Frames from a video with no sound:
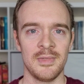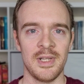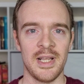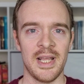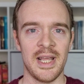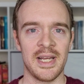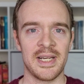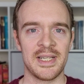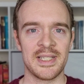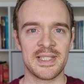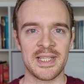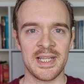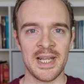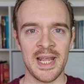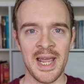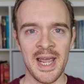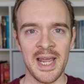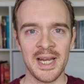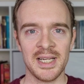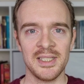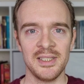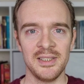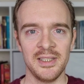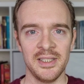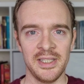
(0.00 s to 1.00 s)

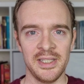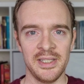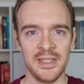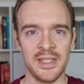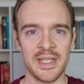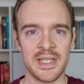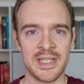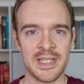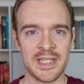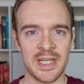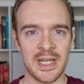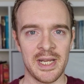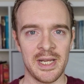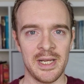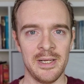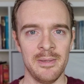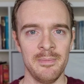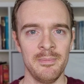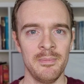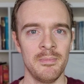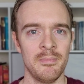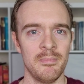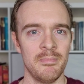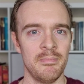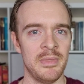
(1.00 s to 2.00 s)
Exactly the
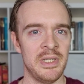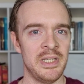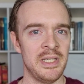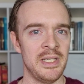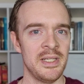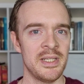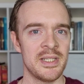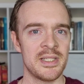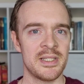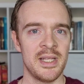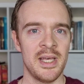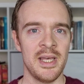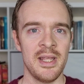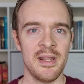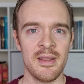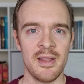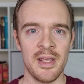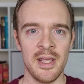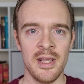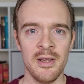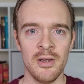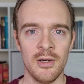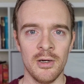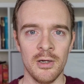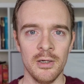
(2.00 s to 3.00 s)
same means that
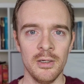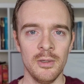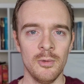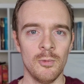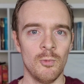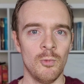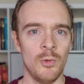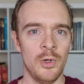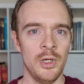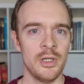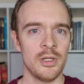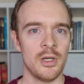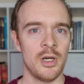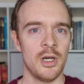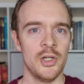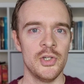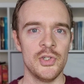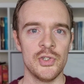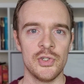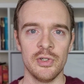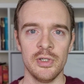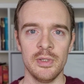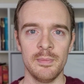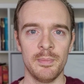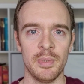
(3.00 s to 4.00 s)
they are
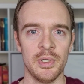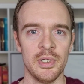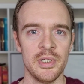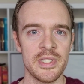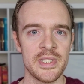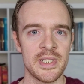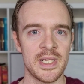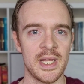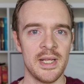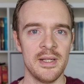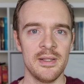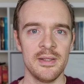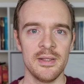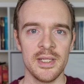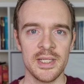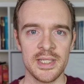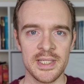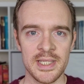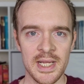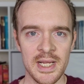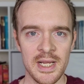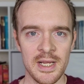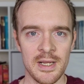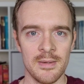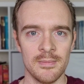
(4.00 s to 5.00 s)
100% the
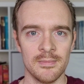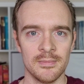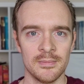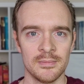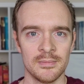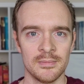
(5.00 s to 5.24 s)
same.